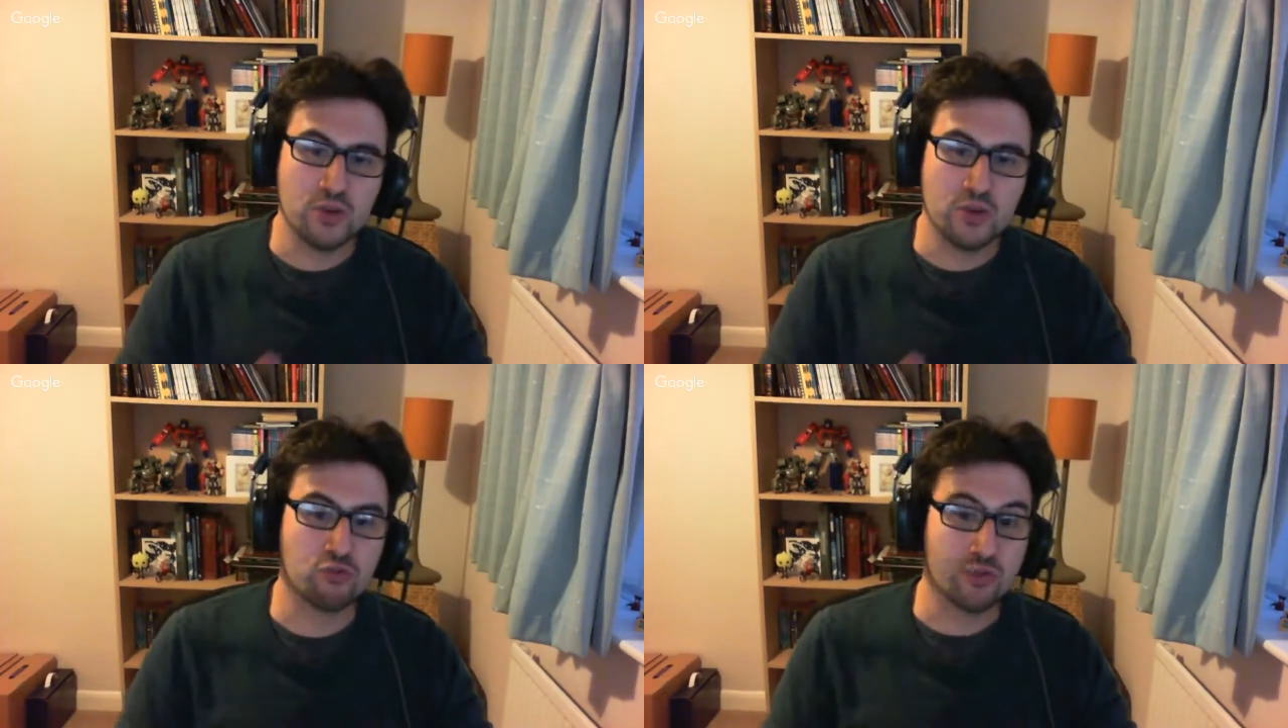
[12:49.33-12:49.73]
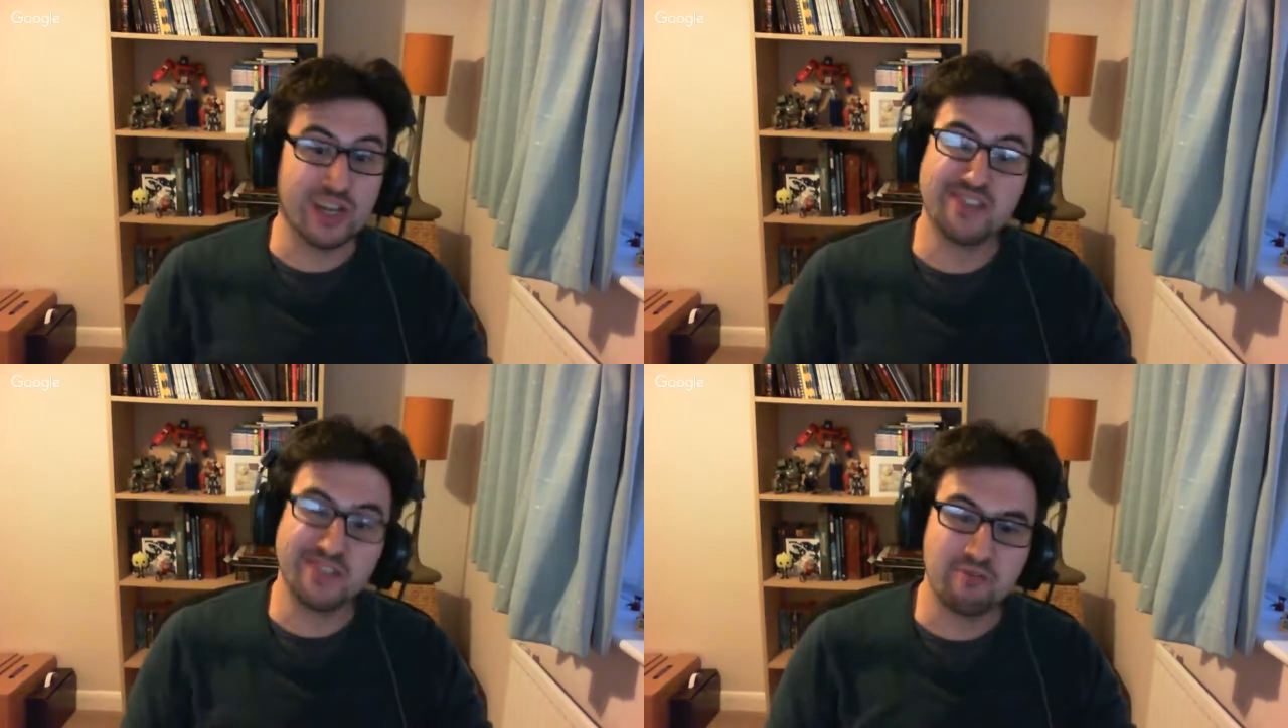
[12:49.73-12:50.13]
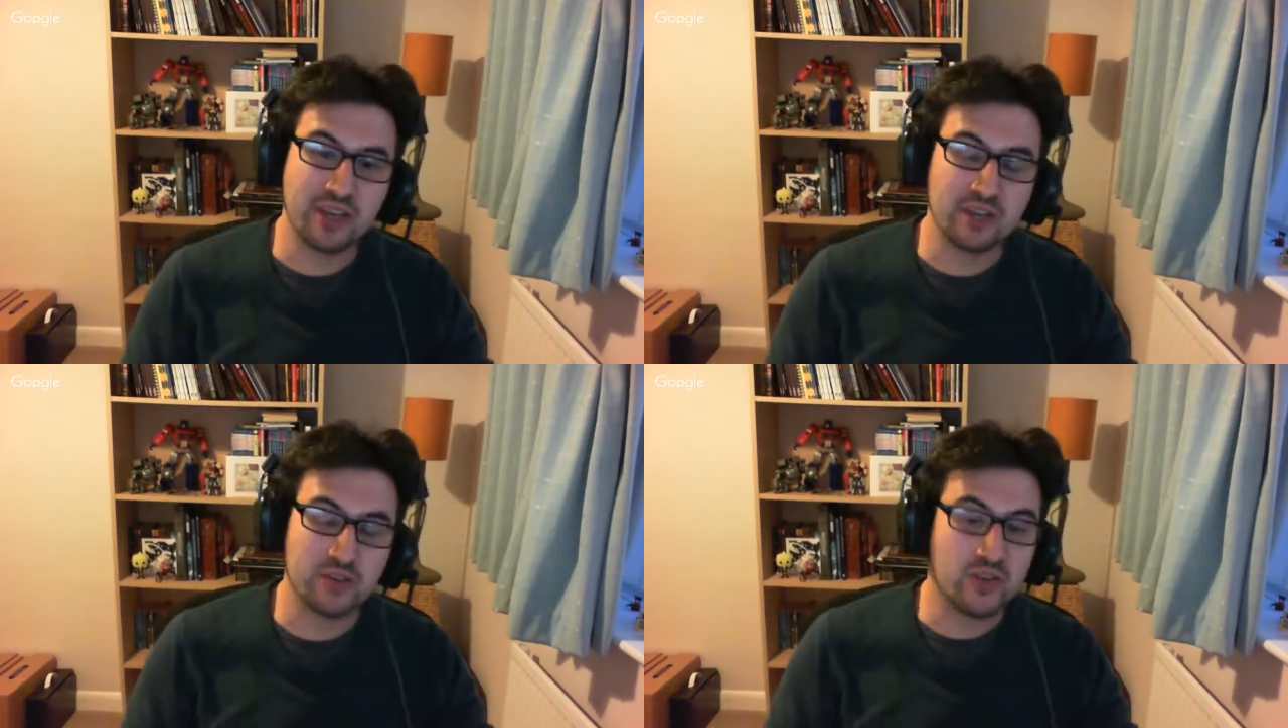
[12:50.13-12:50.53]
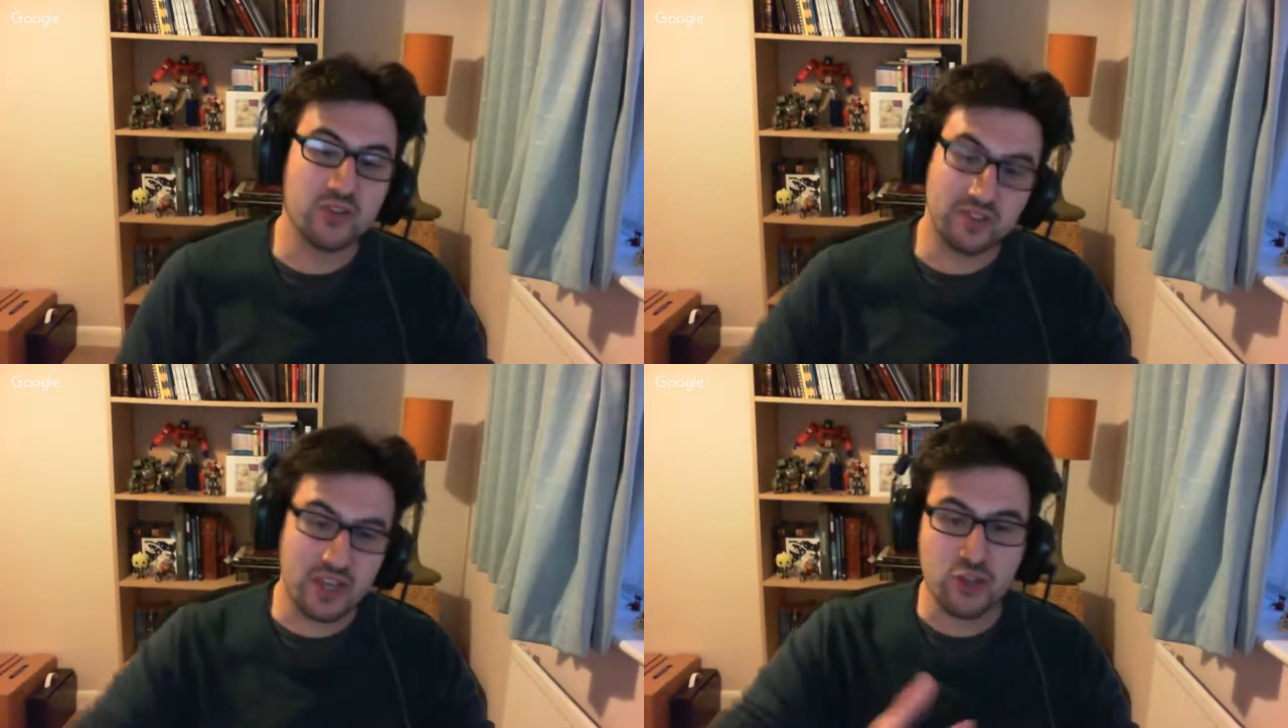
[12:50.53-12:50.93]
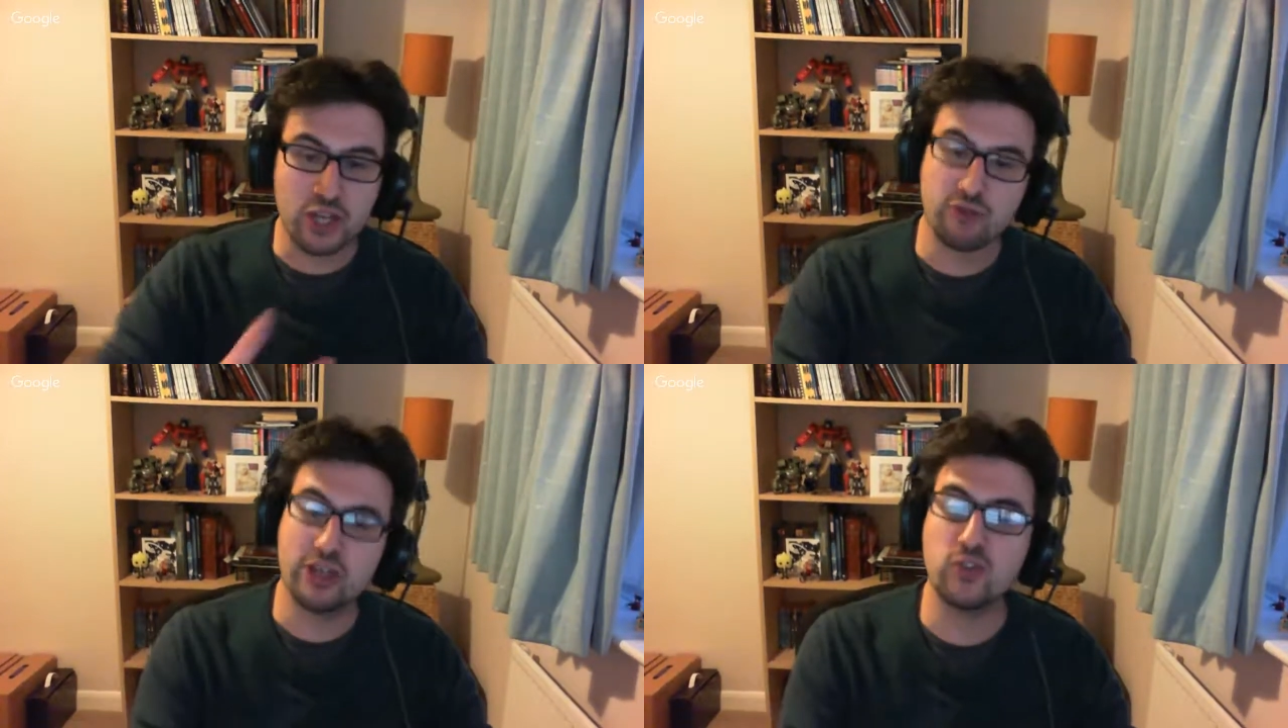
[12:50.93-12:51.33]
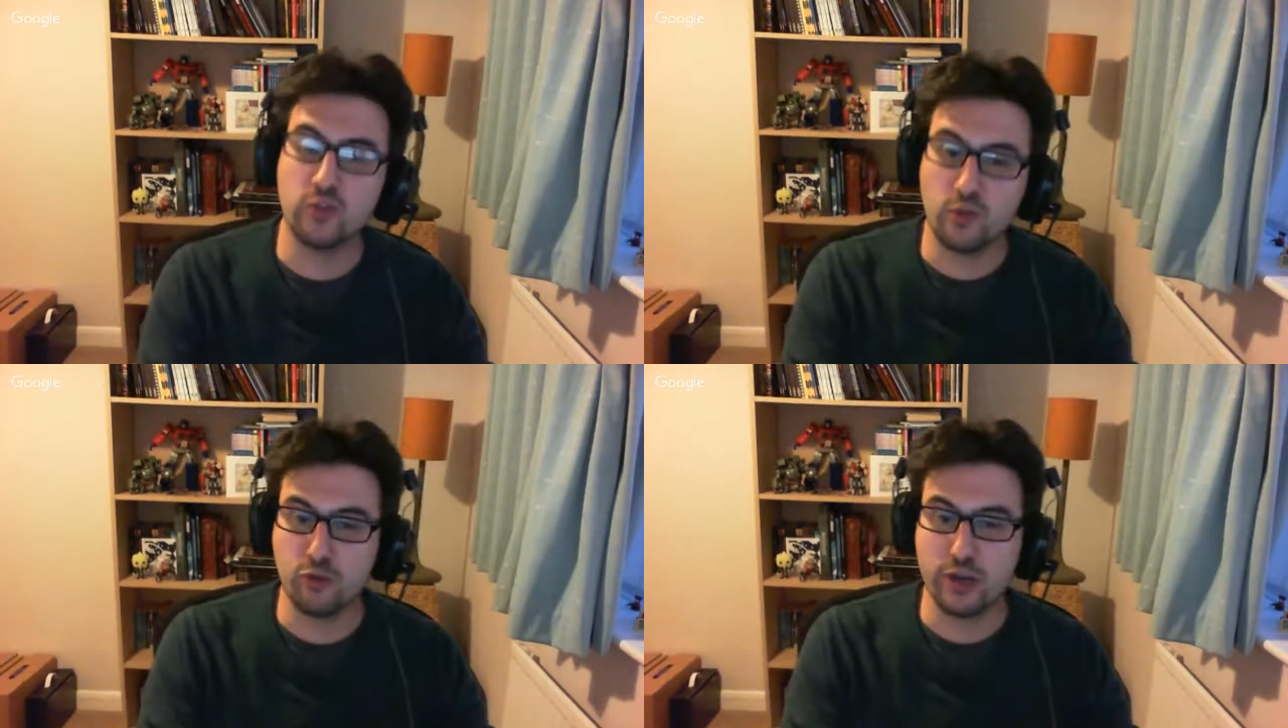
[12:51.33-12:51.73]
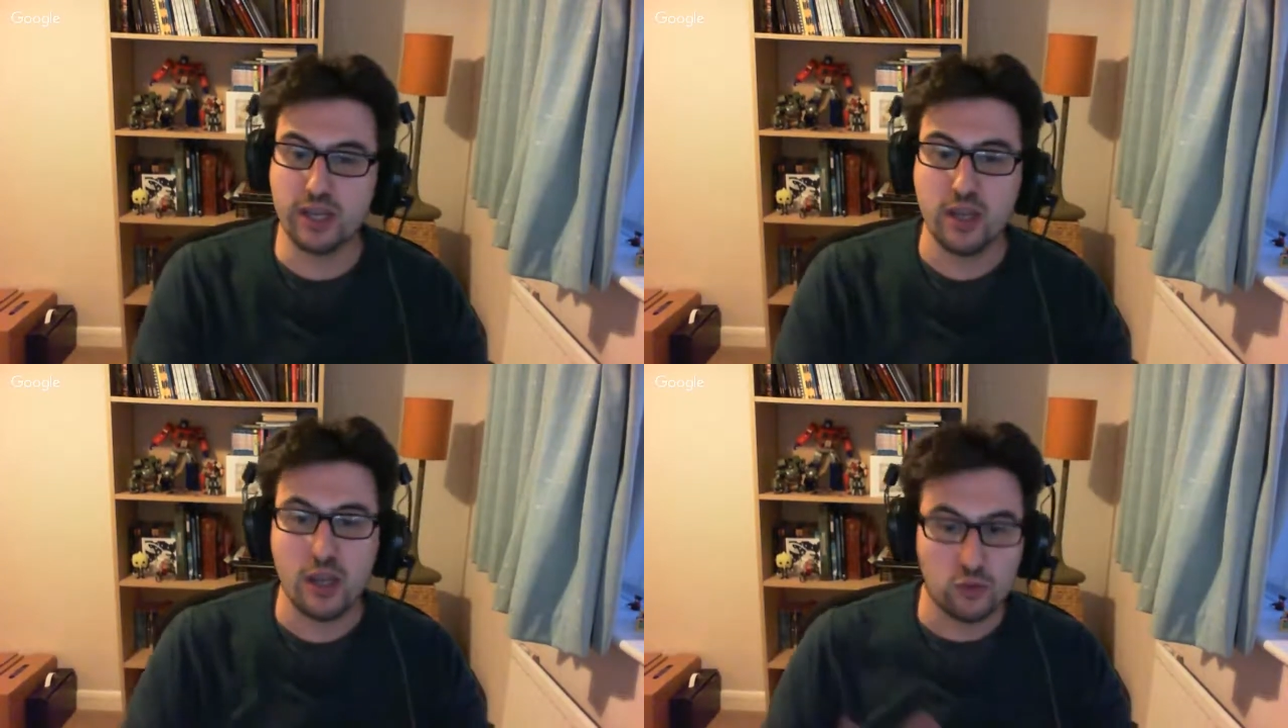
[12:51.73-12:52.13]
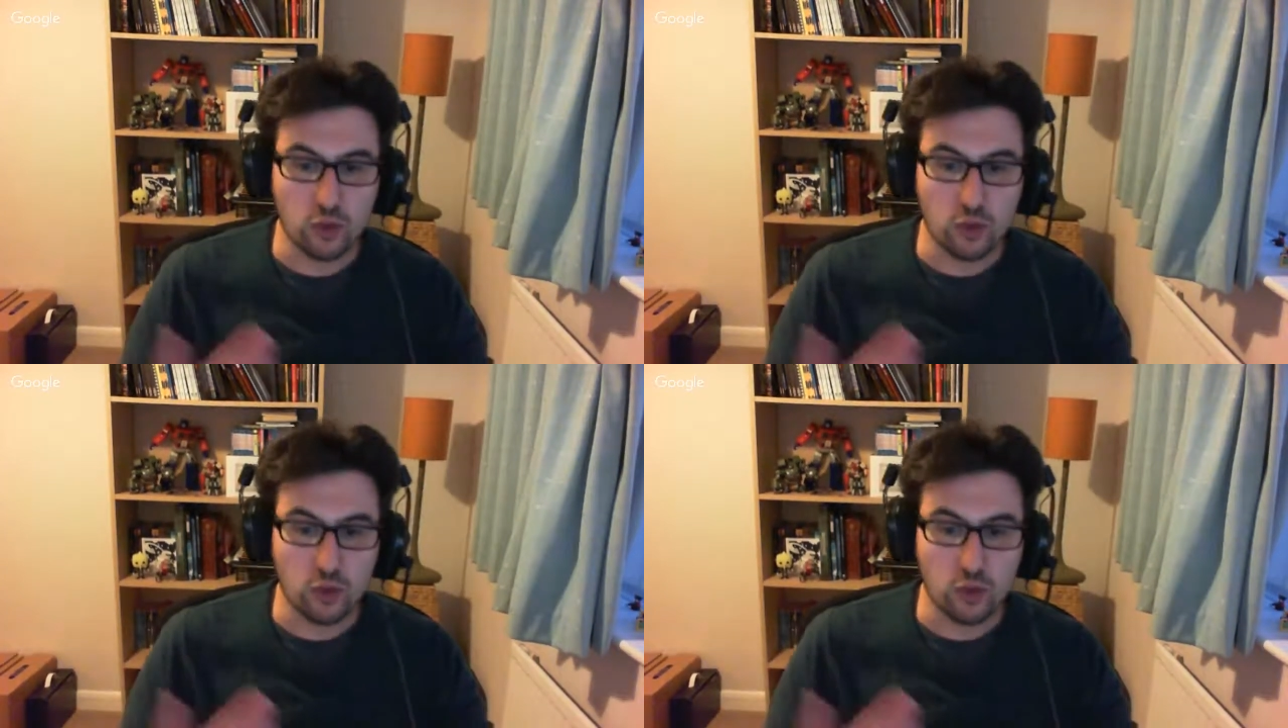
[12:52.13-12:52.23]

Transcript: which is release something that is essentially released for free,